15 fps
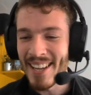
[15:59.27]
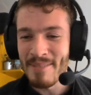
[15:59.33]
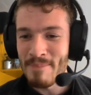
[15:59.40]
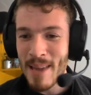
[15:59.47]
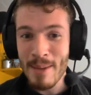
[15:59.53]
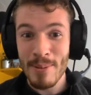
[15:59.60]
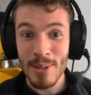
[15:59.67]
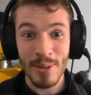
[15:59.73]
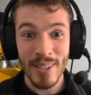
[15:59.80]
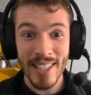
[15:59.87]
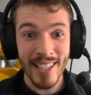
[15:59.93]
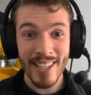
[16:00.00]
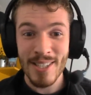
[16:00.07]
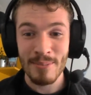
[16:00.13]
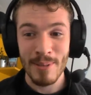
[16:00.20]
Maybe you're
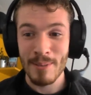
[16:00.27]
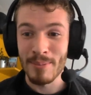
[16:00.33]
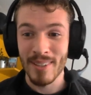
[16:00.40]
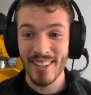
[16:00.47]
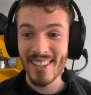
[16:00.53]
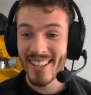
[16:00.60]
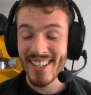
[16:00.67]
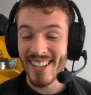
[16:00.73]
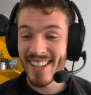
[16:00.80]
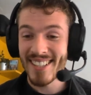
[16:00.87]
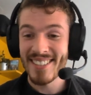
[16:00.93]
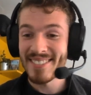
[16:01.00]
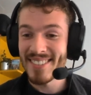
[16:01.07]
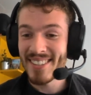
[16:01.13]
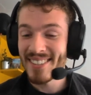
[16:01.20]
English people. I
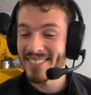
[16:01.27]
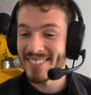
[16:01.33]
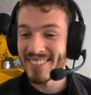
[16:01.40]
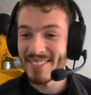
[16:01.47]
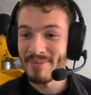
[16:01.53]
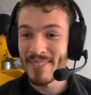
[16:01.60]
don't know.